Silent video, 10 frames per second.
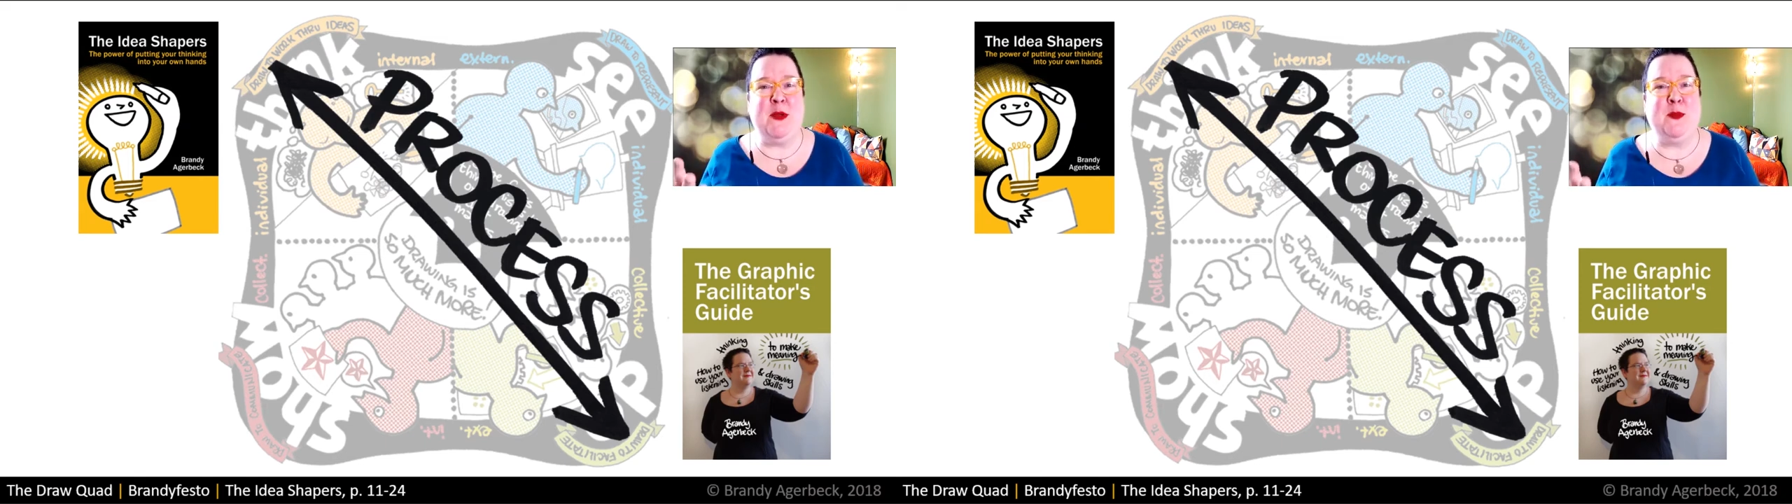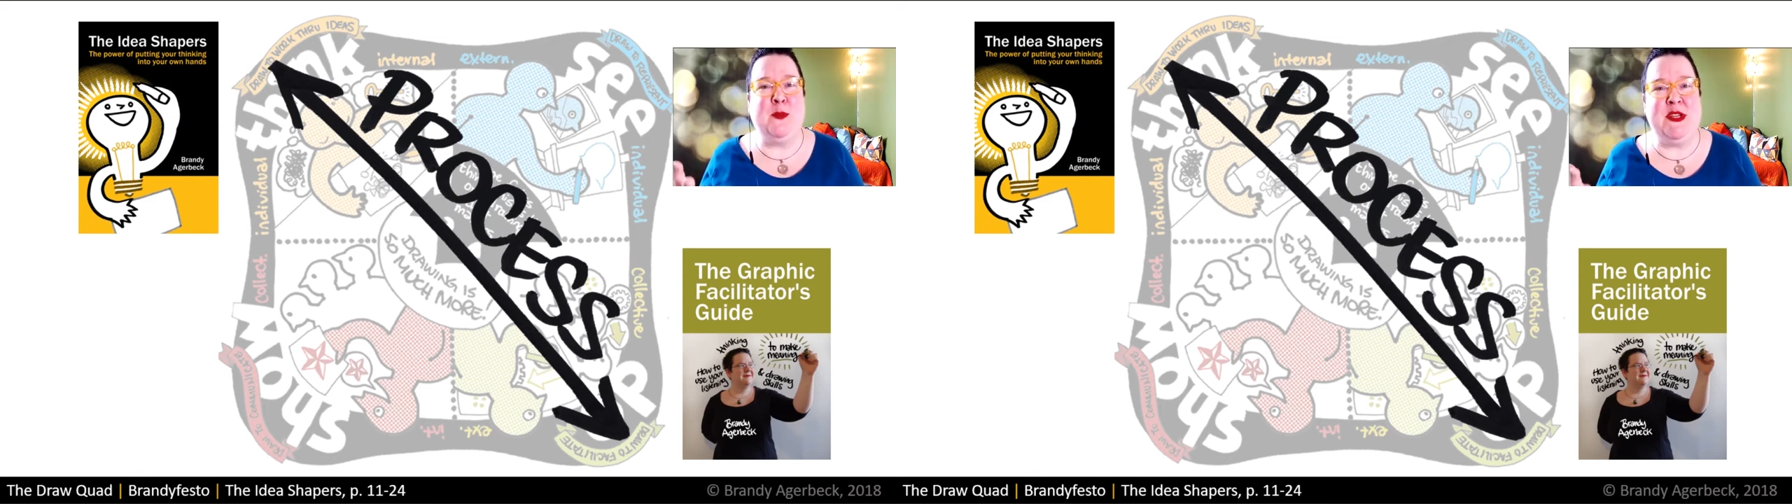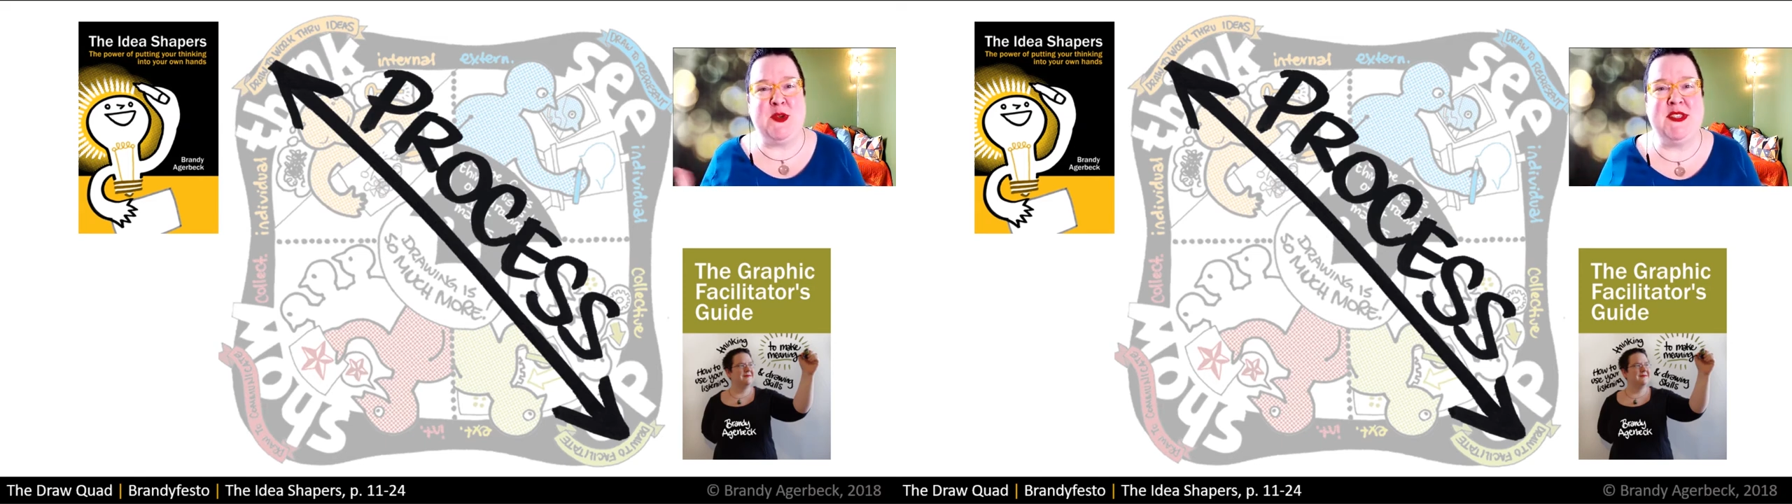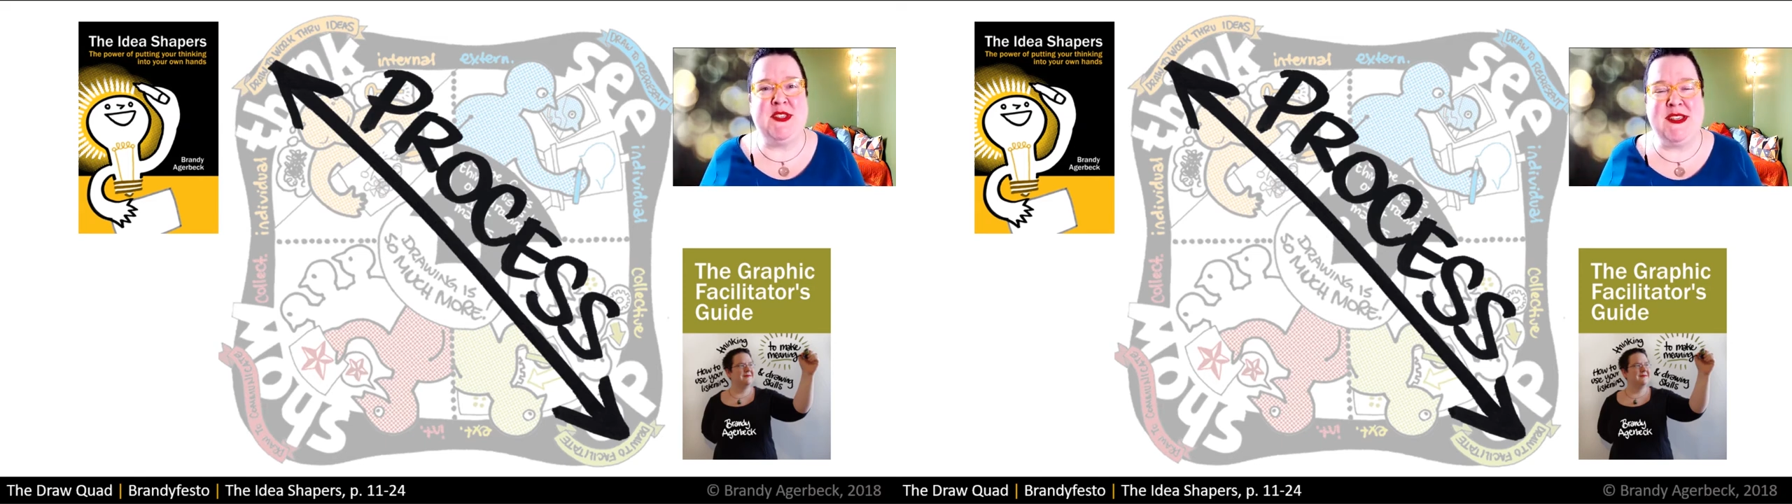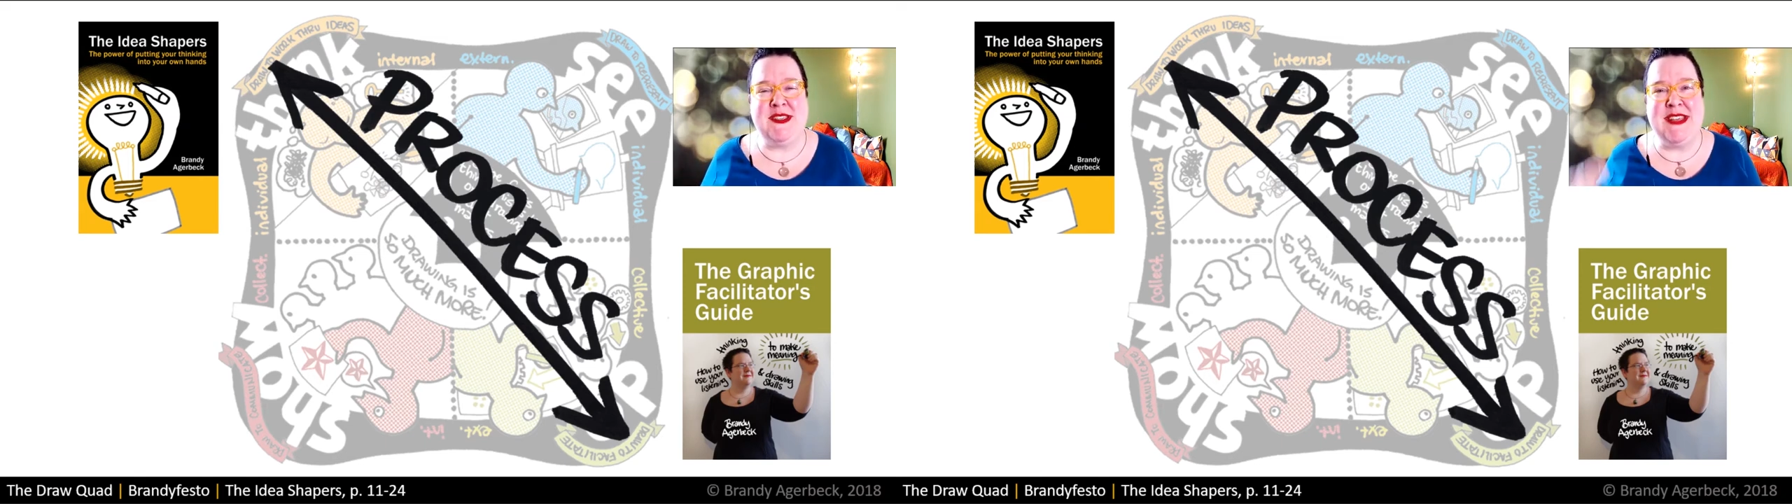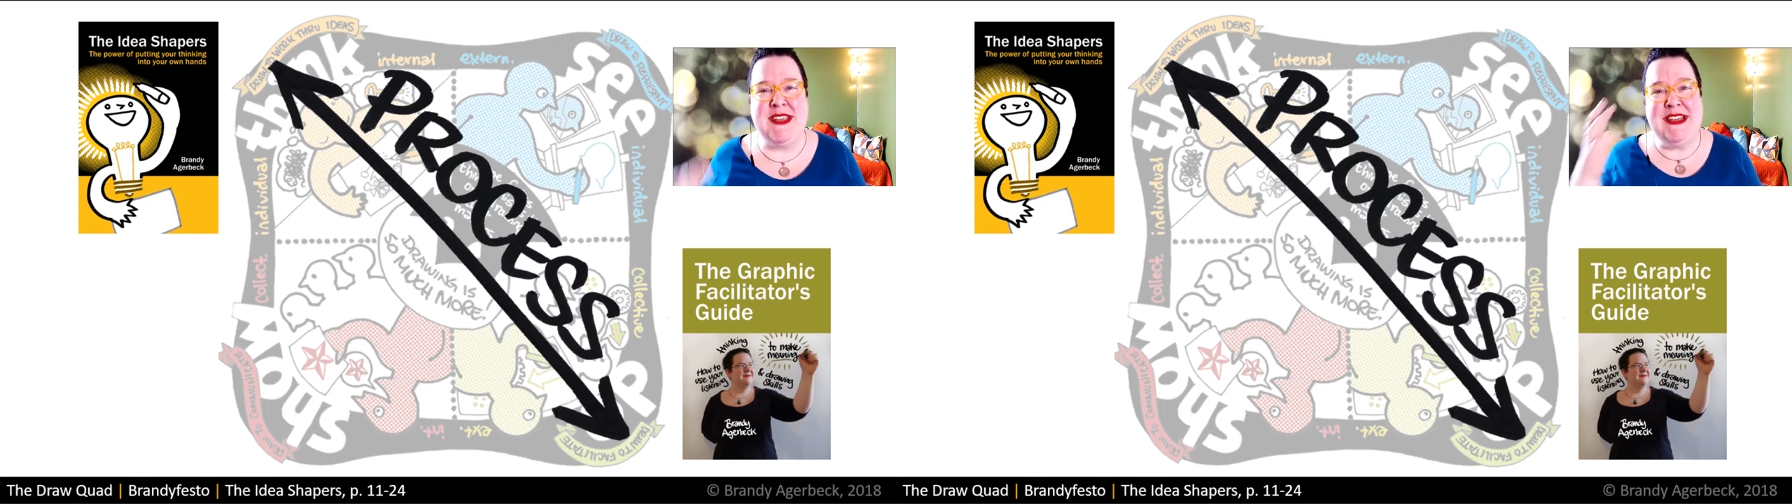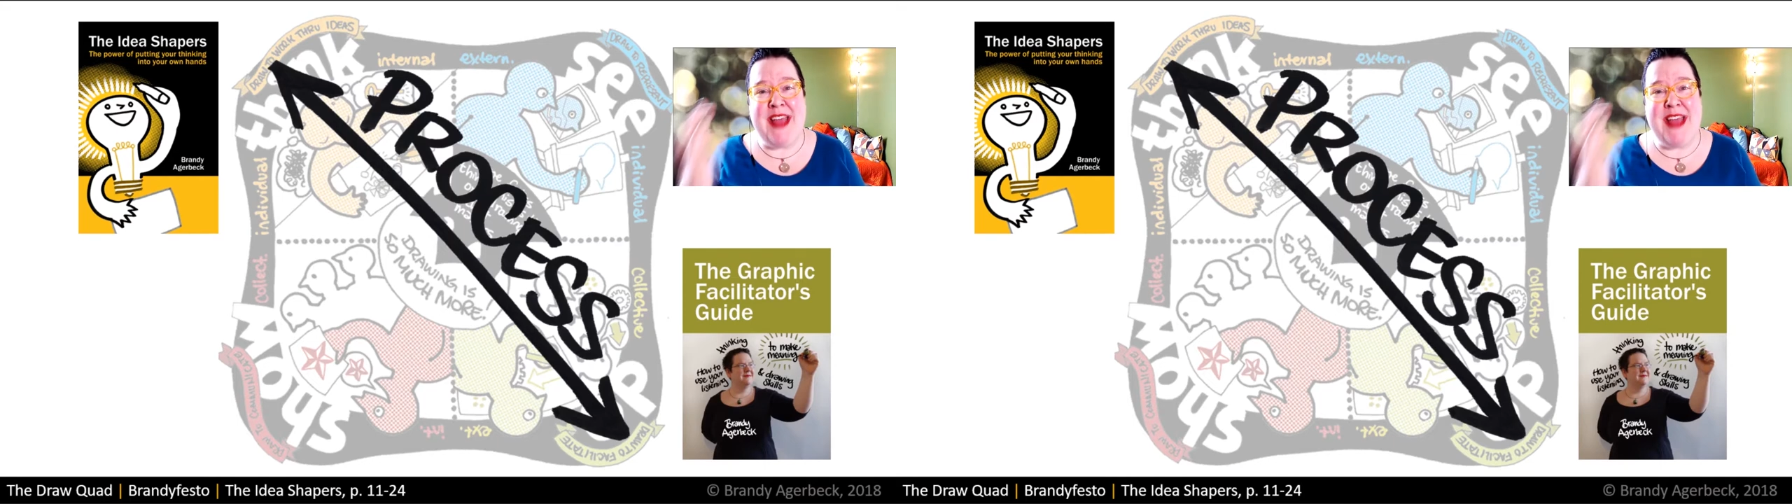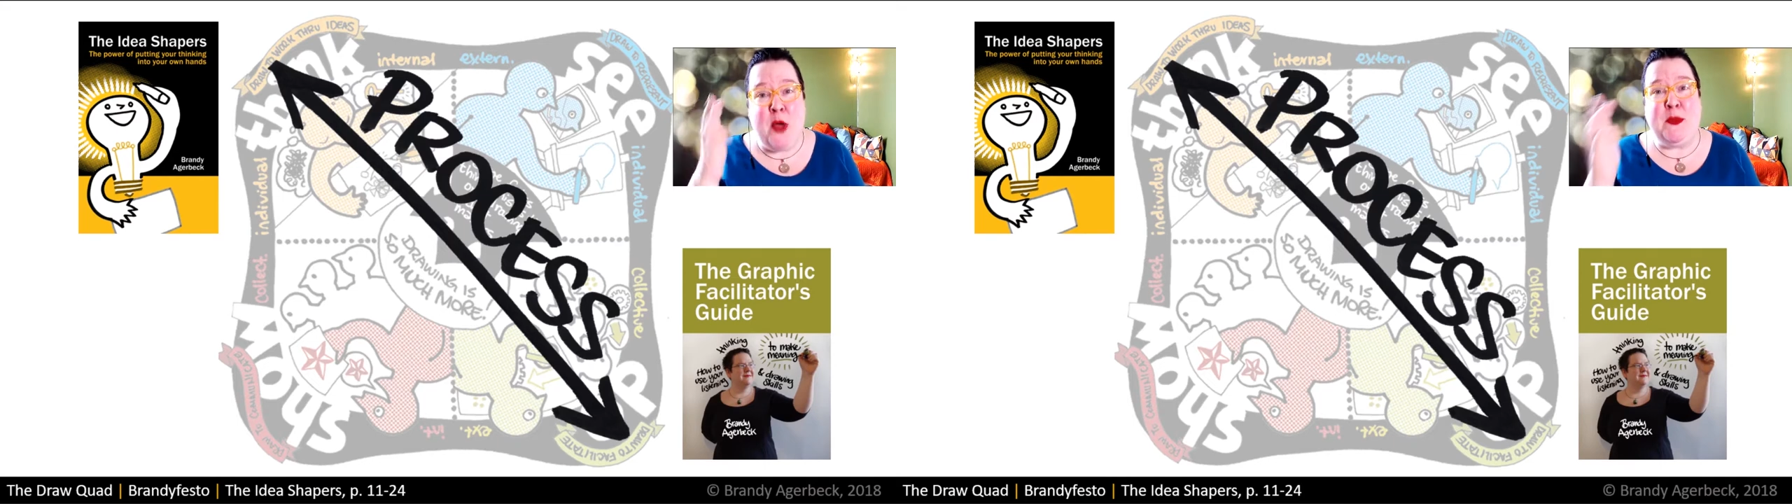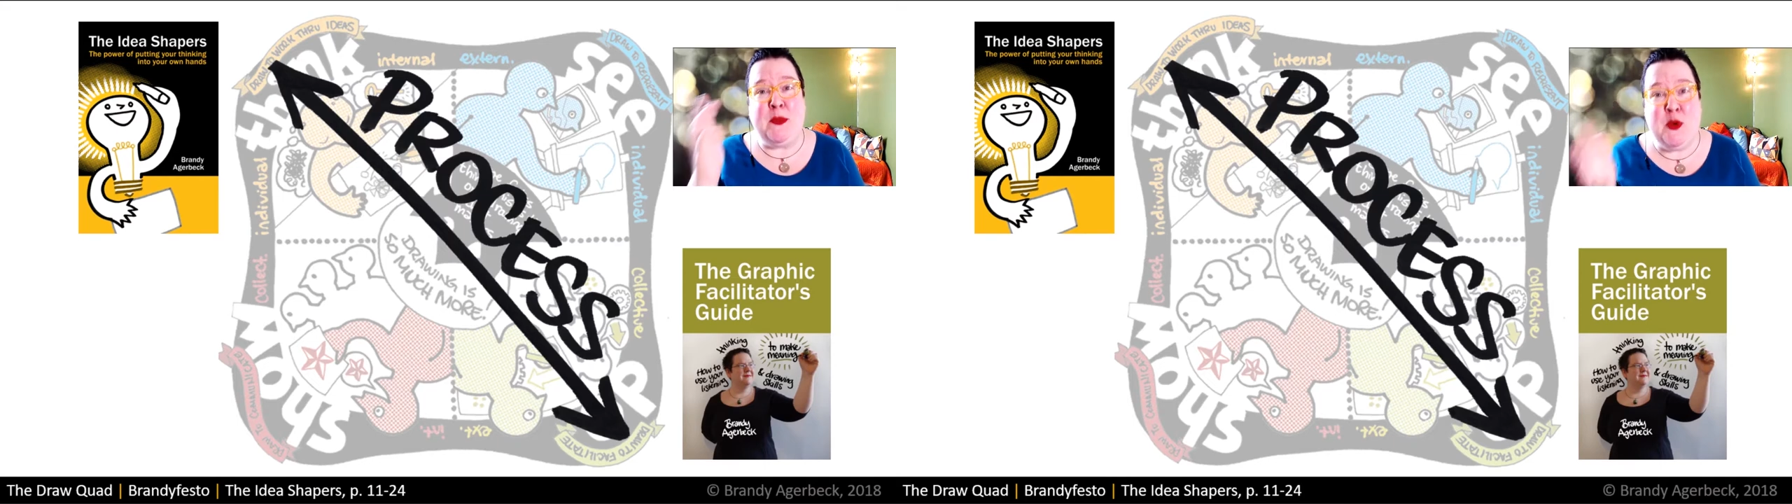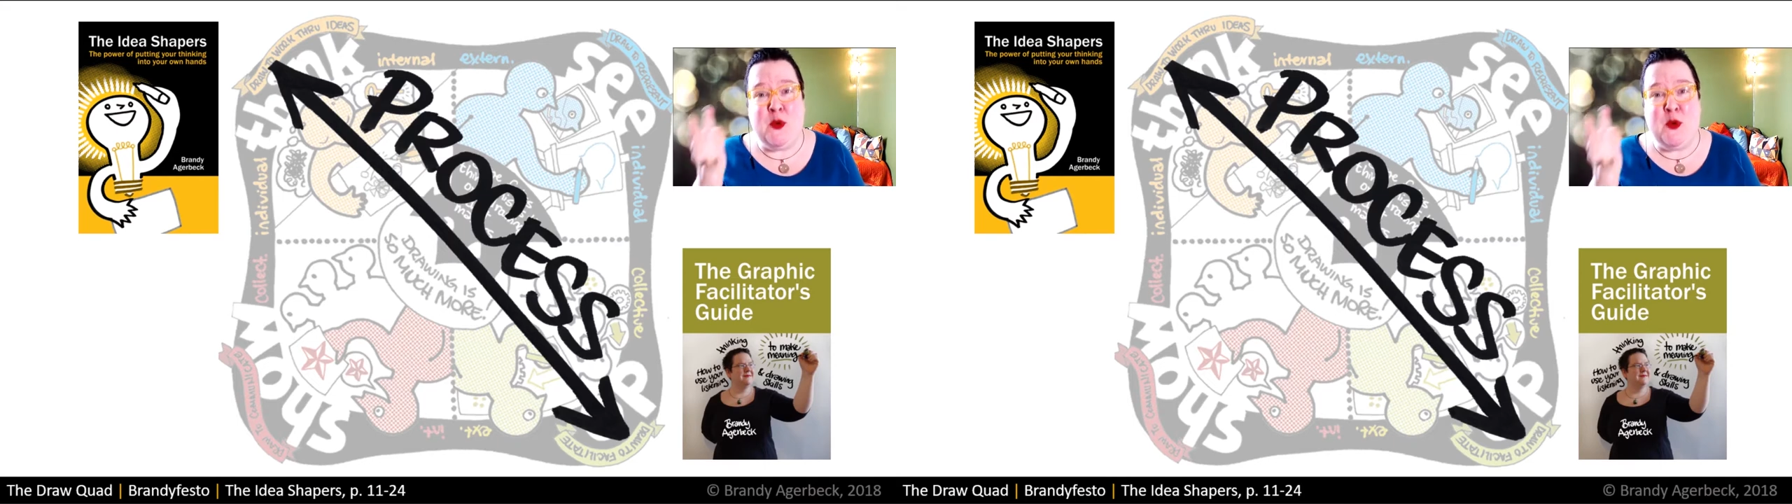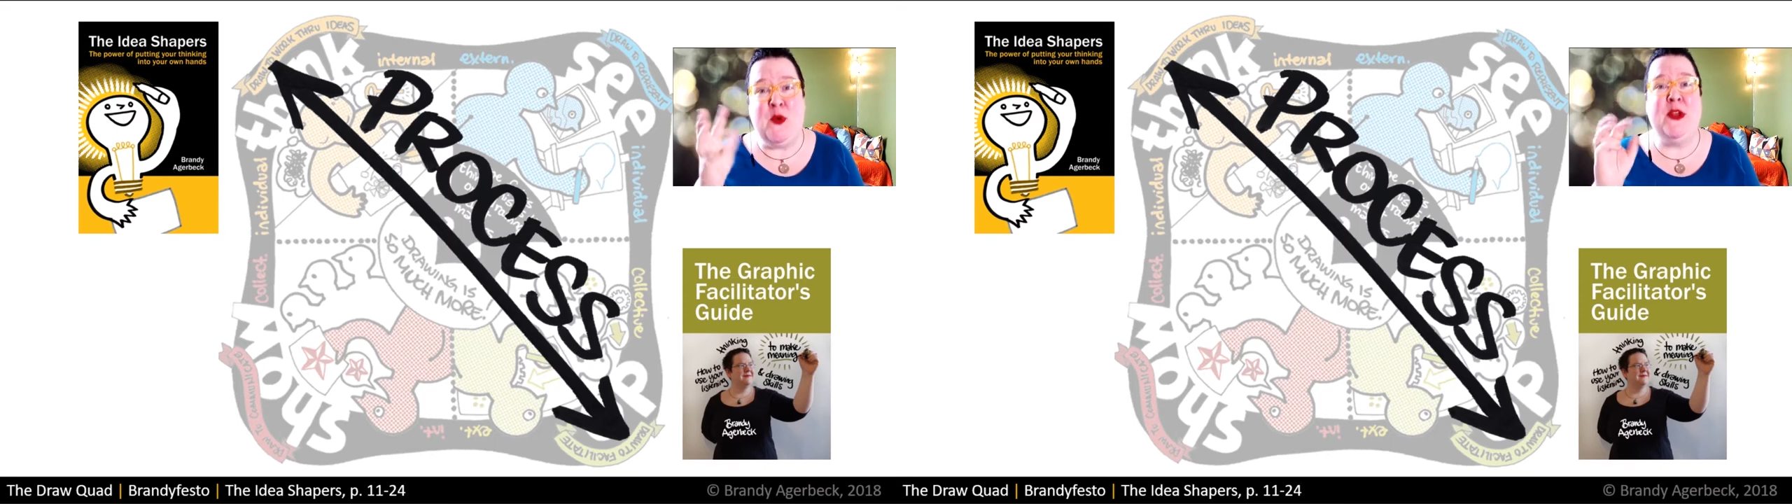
resources to help you